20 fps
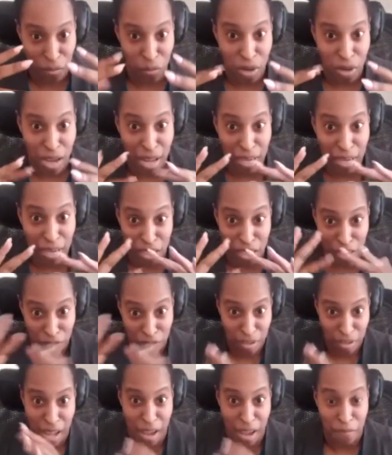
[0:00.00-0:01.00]
We got to shift
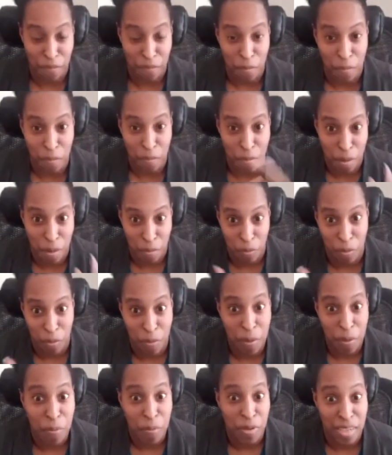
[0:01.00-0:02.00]
that from remember when
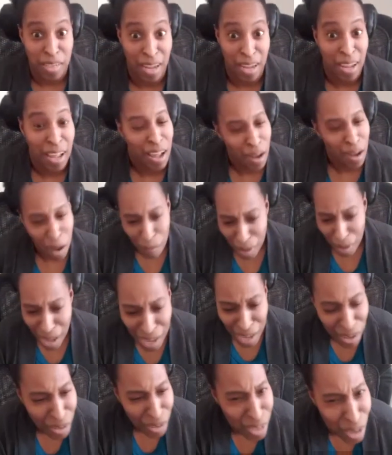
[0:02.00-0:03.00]
people say, oh my God,
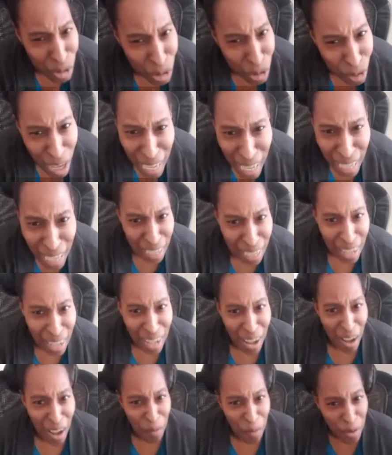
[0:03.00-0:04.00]
you're so great.
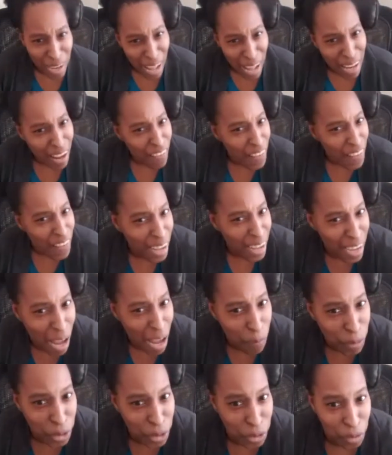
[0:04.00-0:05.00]
Oh my God, I love hanging out
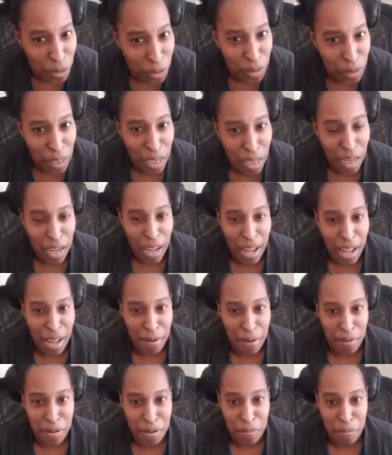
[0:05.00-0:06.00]
with you.
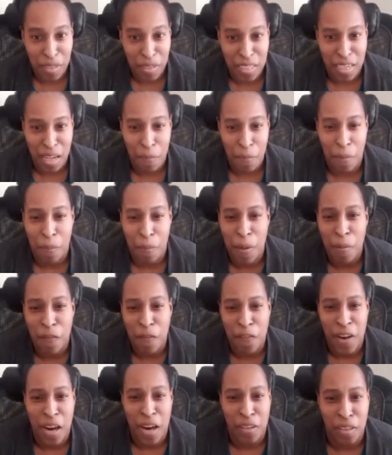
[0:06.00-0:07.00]
But she said, but people
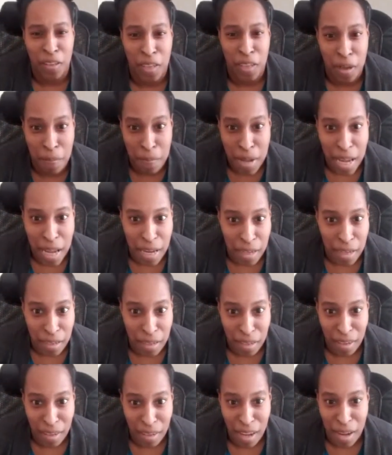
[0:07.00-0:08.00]
fail to commit.
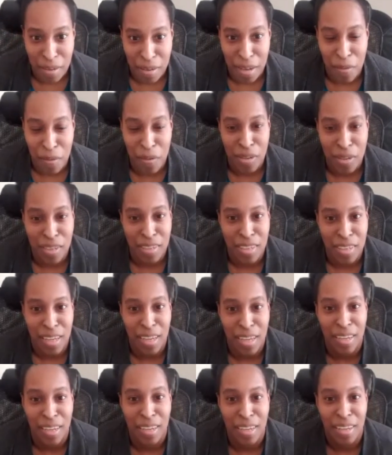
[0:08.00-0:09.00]
I was like, well,
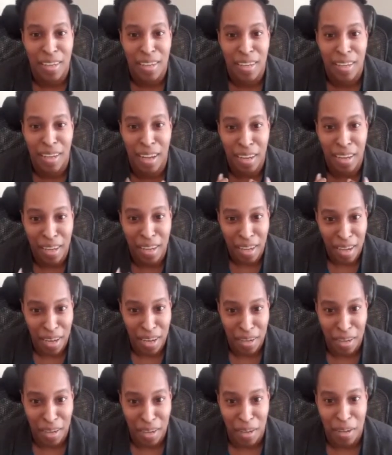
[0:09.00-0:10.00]
see,
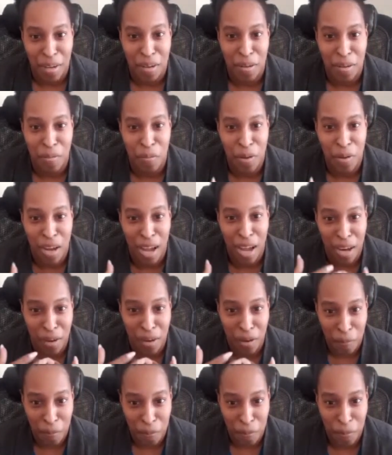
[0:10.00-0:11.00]
again, we got to
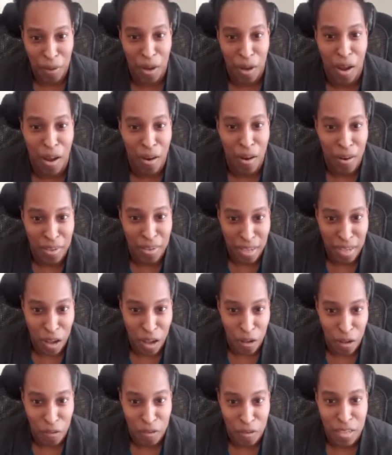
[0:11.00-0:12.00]
look beyond
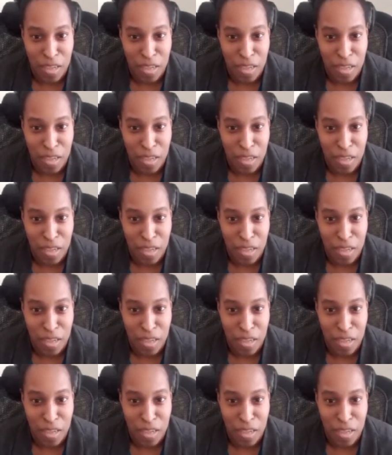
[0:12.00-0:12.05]
ourselves.